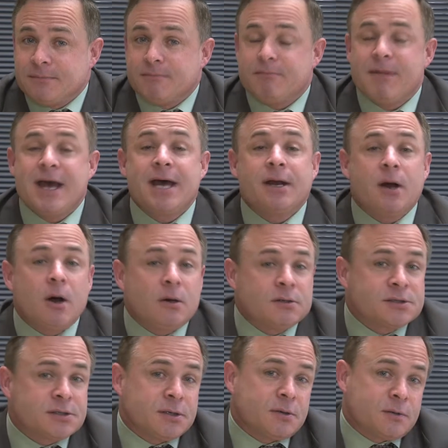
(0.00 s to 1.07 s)
Men
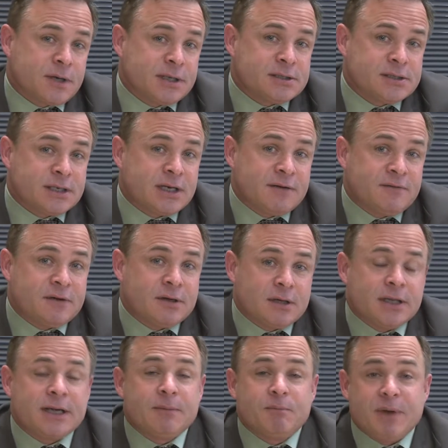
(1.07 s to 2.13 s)
also can
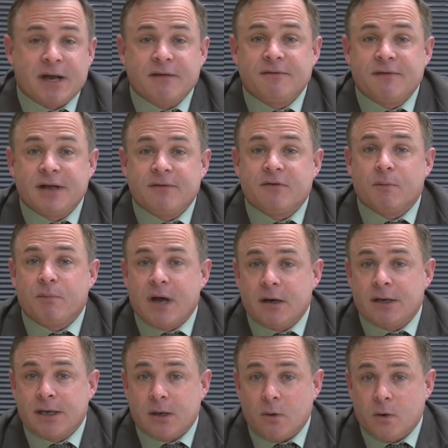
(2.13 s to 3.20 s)
significantly benefit from
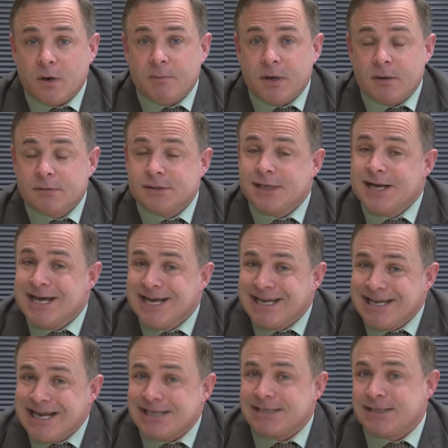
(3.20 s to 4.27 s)
bioidentical hormones.
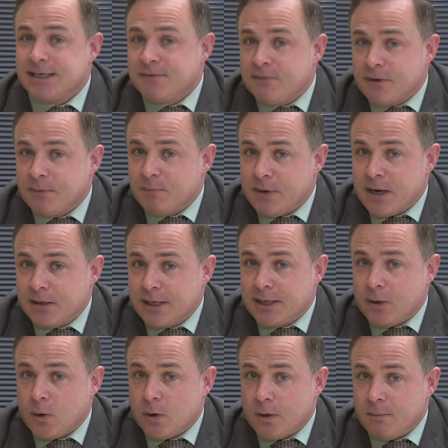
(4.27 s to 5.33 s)
Yes, different
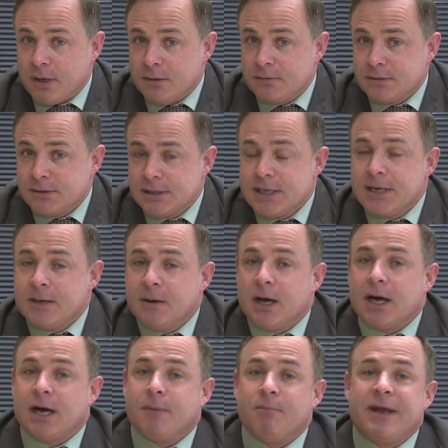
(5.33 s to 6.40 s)
bioidentical hormones,
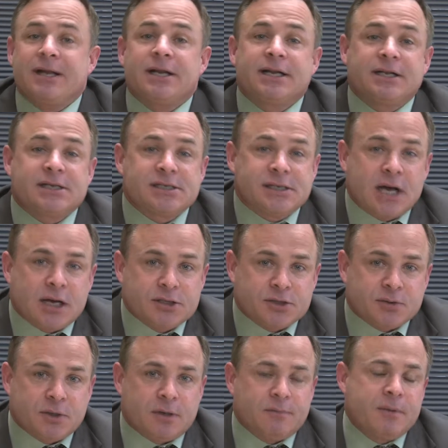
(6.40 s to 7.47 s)
mainly
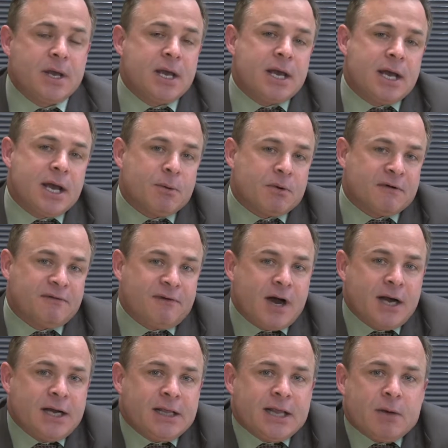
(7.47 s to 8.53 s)
testosterone. And we're
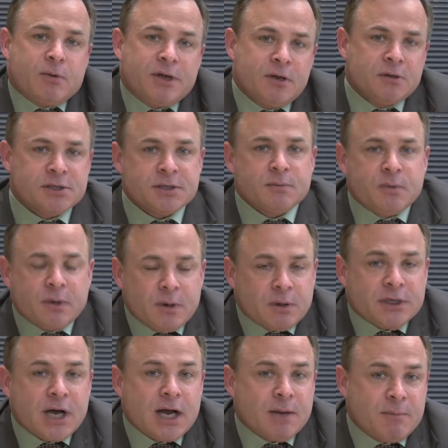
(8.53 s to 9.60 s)
finding that we
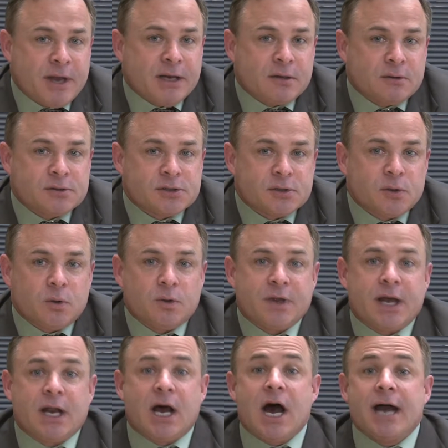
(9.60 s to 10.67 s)
were taught in medical school
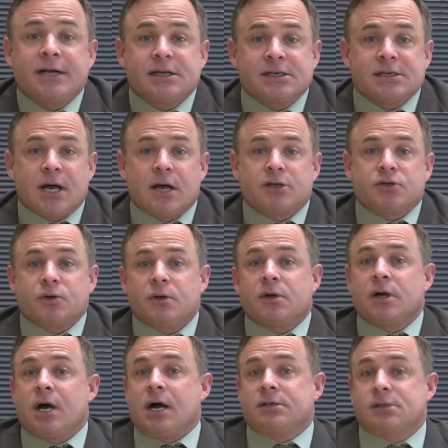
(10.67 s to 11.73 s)
that high
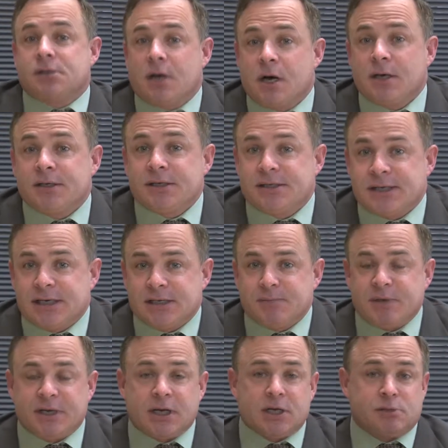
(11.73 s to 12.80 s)
testosterone causes heart disease
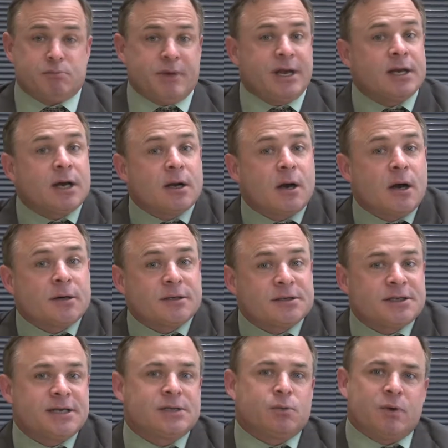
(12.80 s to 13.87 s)
because men got heart
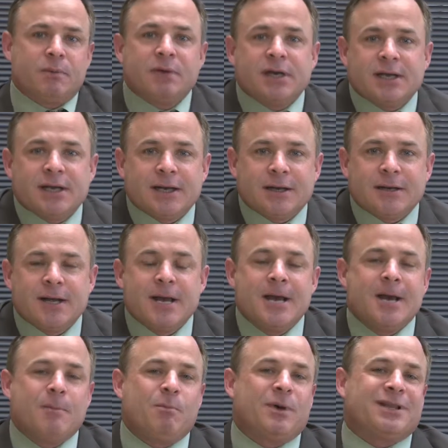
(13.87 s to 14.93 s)
disease, women didn't.
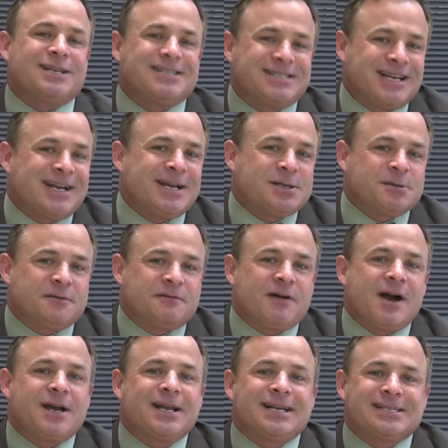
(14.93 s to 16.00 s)
But the studies are
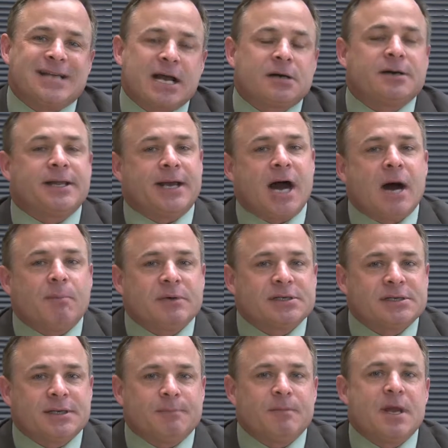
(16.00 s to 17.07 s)
finding exactly the
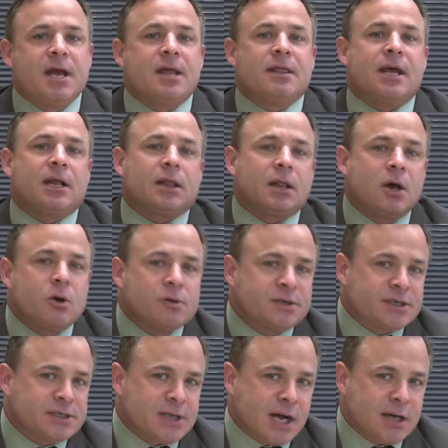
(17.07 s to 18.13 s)
opposite, that low
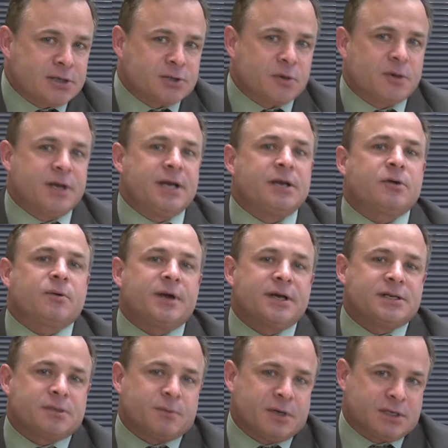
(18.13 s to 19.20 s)
testosterone
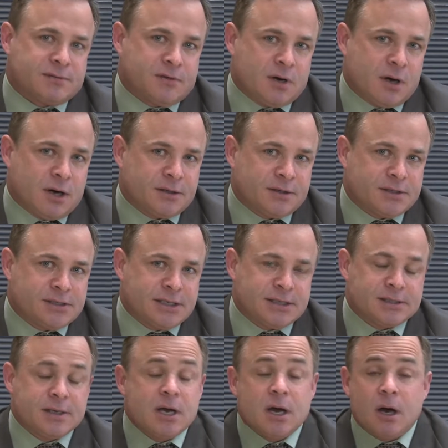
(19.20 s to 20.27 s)
increased risk for heart
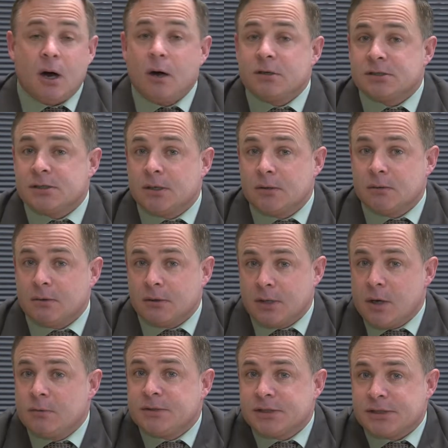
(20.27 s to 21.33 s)
disease. Also,
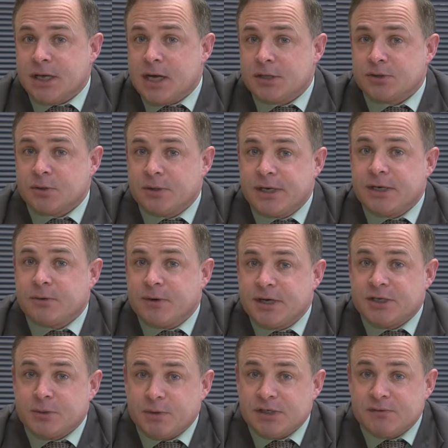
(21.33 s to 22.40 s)
low testosterone
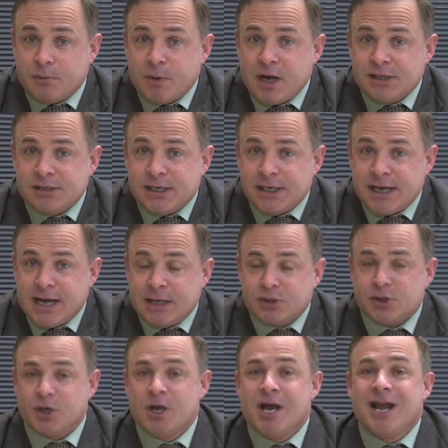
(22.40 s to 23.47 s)
increased your risk for prostate
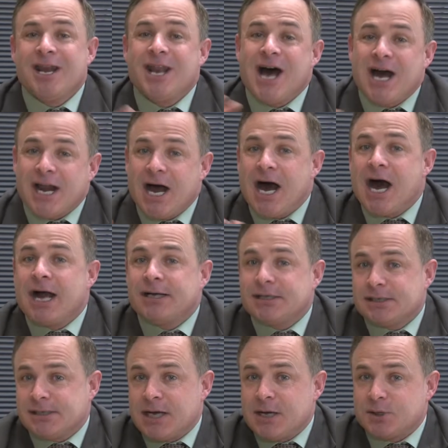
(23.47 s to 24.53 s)
cancer, not high
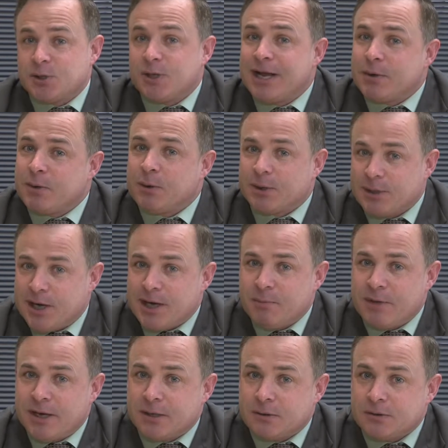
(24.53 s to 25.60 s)
testosterone like we were taught
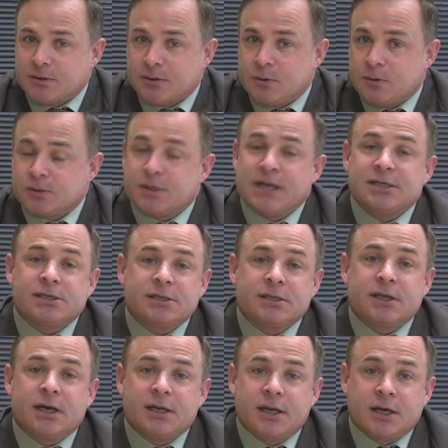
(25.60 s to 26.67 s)
in medical school. So that's
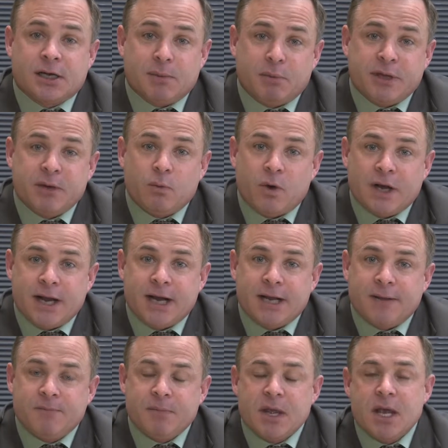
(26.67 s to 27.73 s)
done a complete
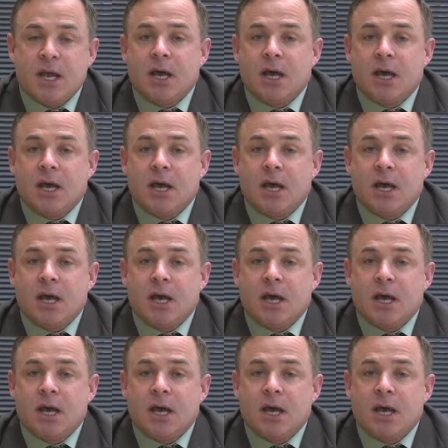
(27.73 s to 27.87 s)
180.